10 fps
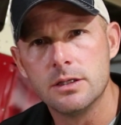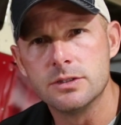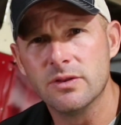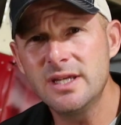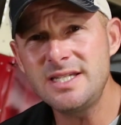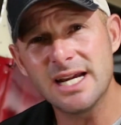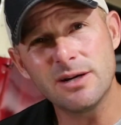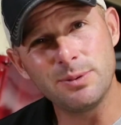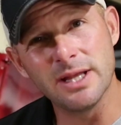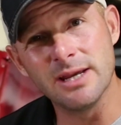So this
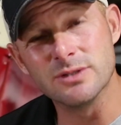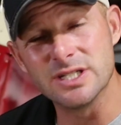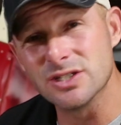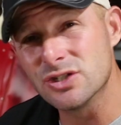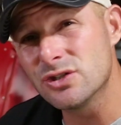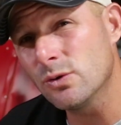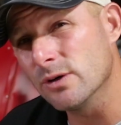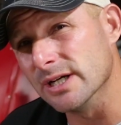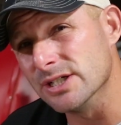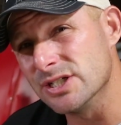airplane was in
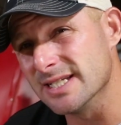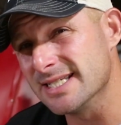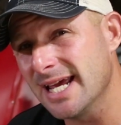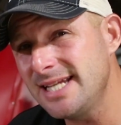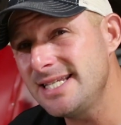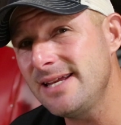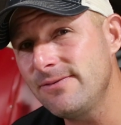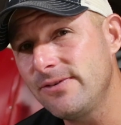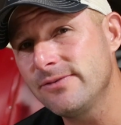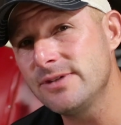storage since
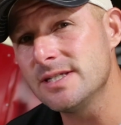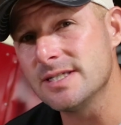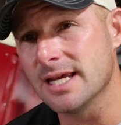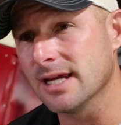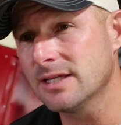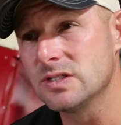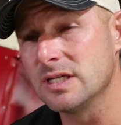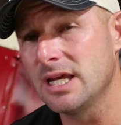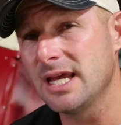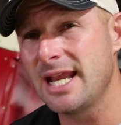1956.
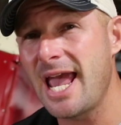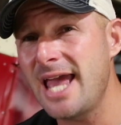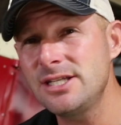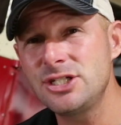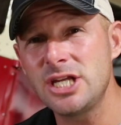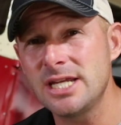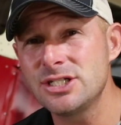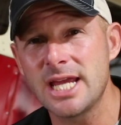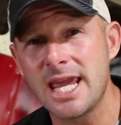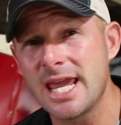It hadn't
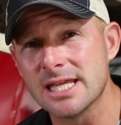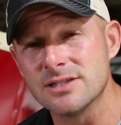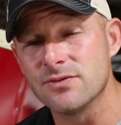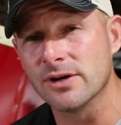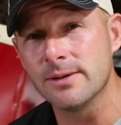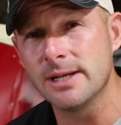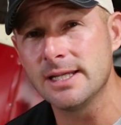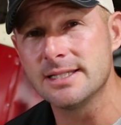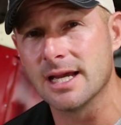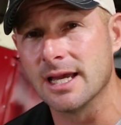changed hands very many
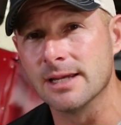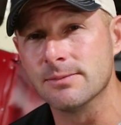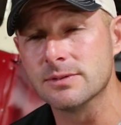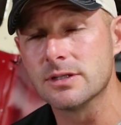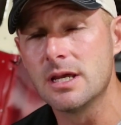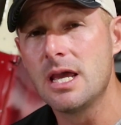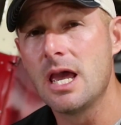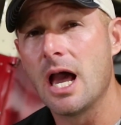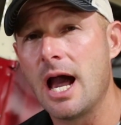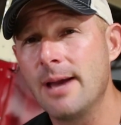times.
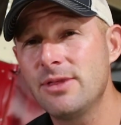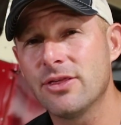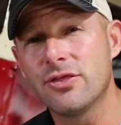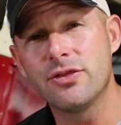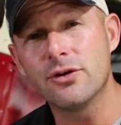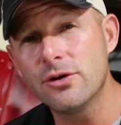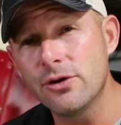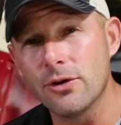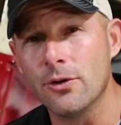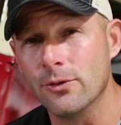I'm the 3rd
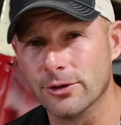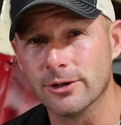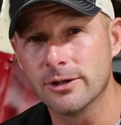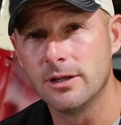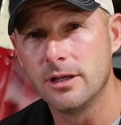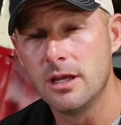owner.